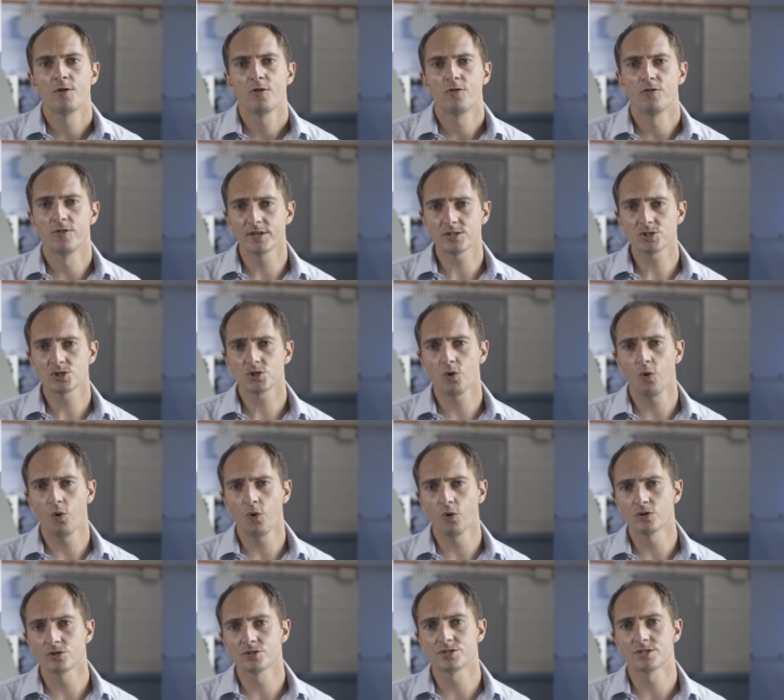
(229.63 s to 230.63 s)
This
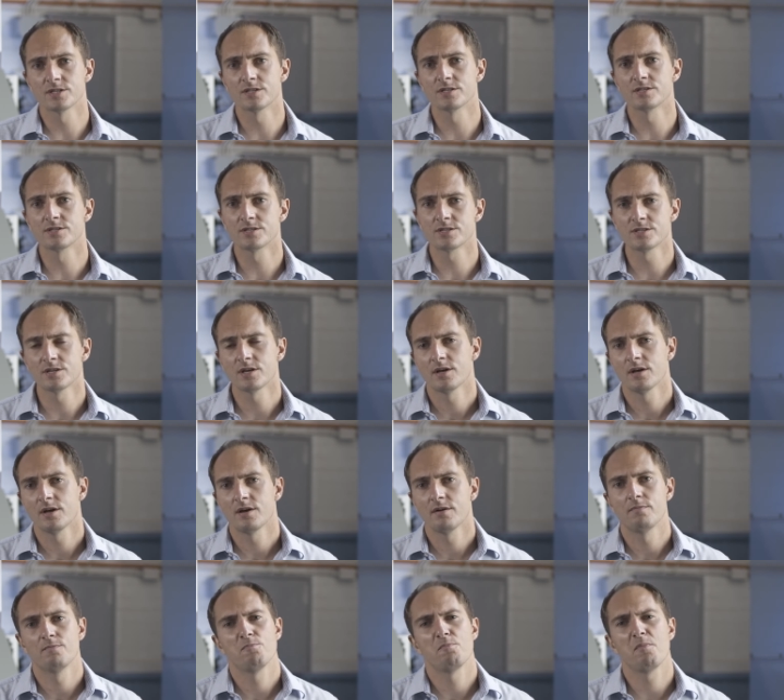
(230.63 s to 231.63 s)
causes
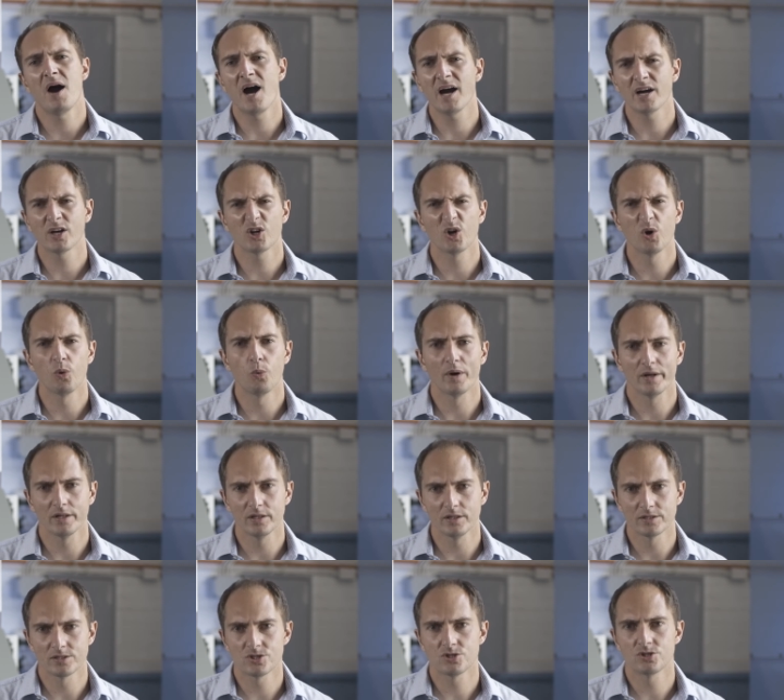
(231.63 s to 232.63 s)
micro
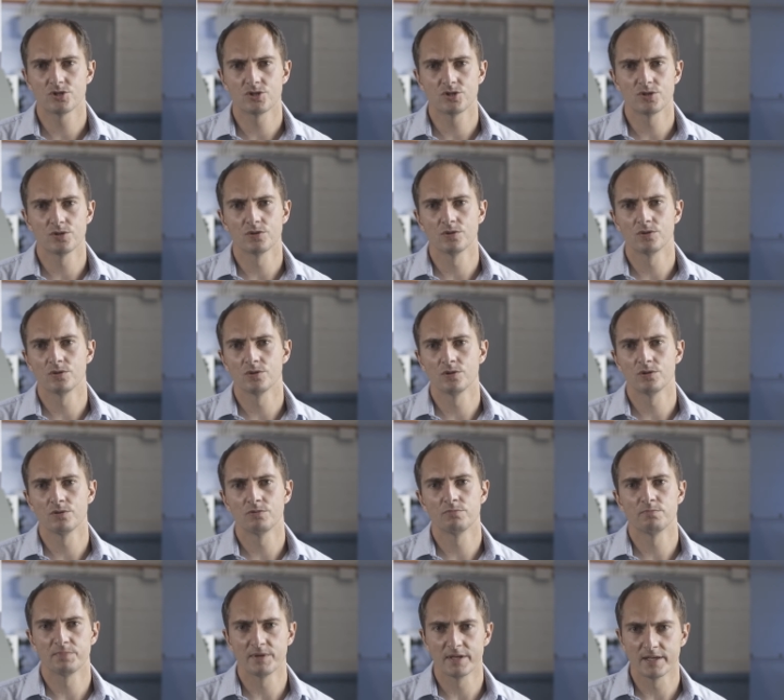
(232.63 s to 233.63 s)
welds to
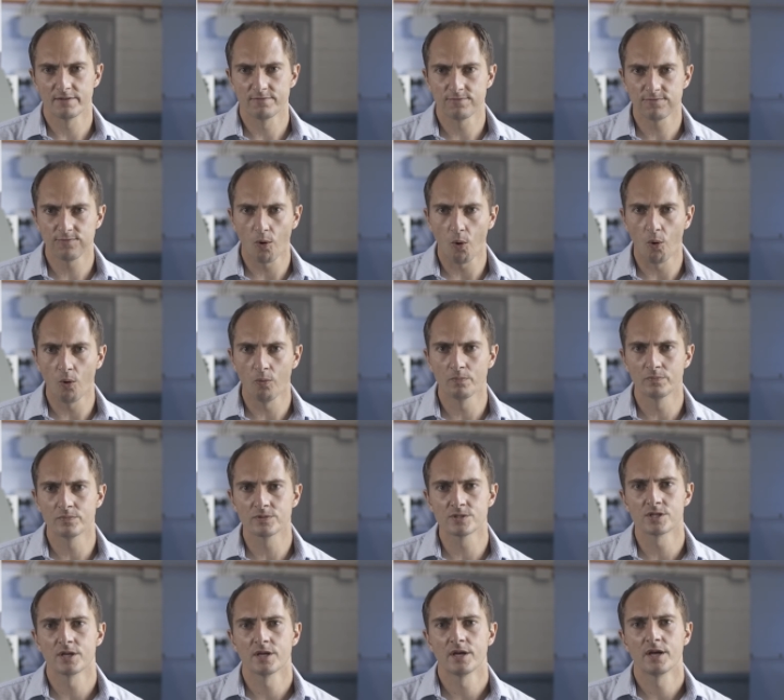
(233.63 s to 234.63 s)
be formed